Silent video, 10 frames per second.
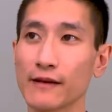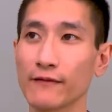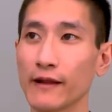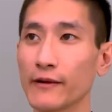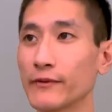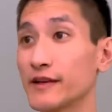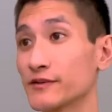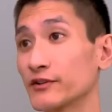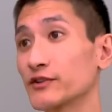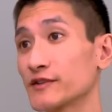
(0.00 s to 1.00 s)
led
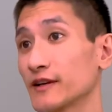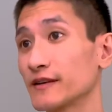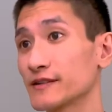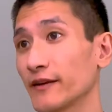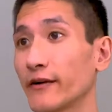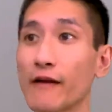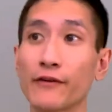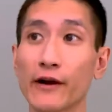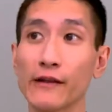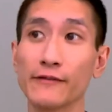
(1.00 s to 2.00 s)
researchers to consider
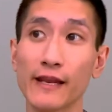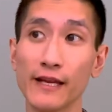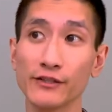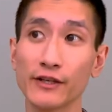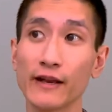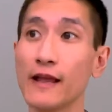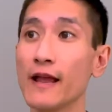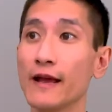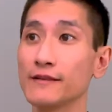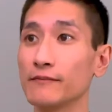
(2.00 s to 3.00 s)
avatar identification
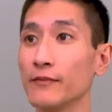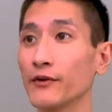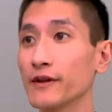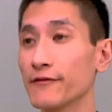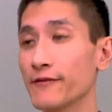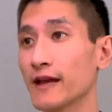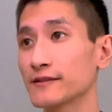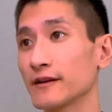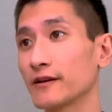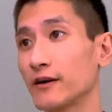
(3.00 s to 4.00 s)
as a
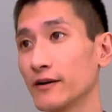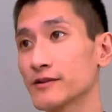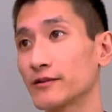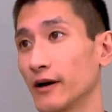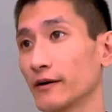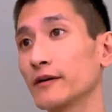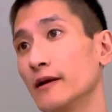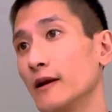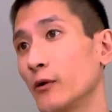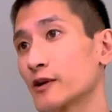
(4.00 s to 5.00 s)
multifaceted construct,
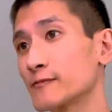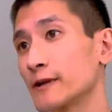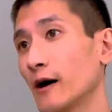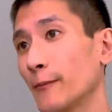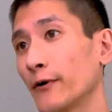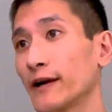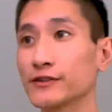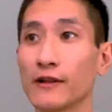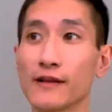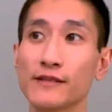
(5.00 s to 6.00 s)
which has been
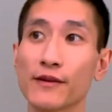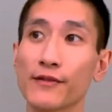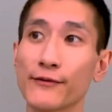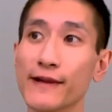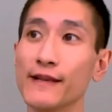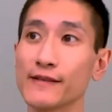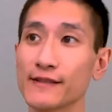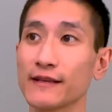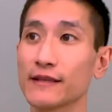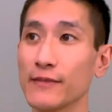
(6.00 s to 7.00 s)
operationalized into three
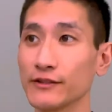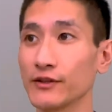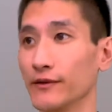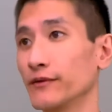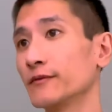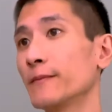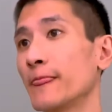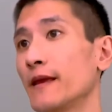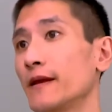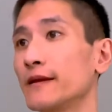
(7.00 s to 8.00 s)
distinct dimensions:
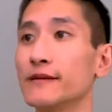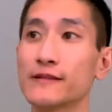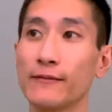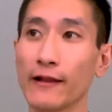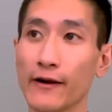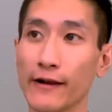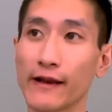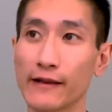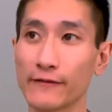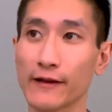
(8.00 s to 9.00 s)
similarity
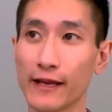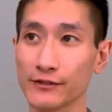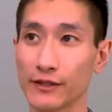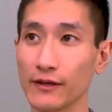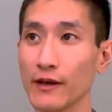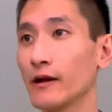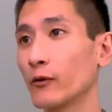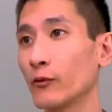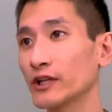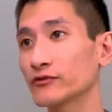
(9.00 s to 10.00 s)
identification,
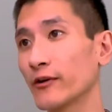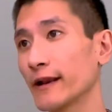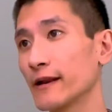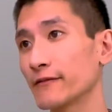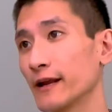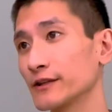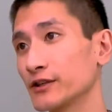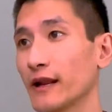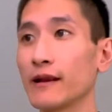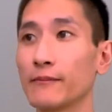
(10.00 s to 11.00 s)
wishful identification,
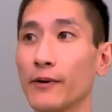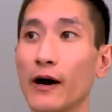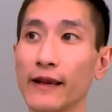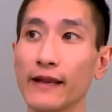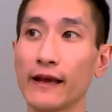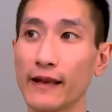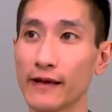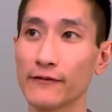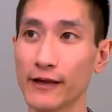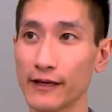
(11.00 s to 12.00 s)
and embodied
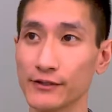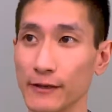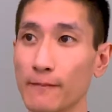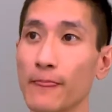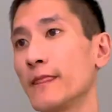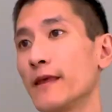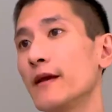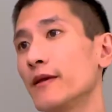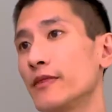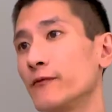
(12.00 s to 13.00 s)
identification.
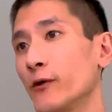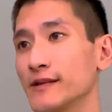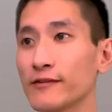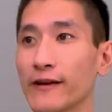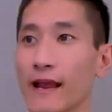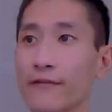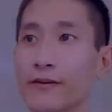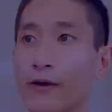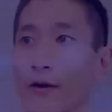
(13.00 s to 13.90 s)
The voice of an avatar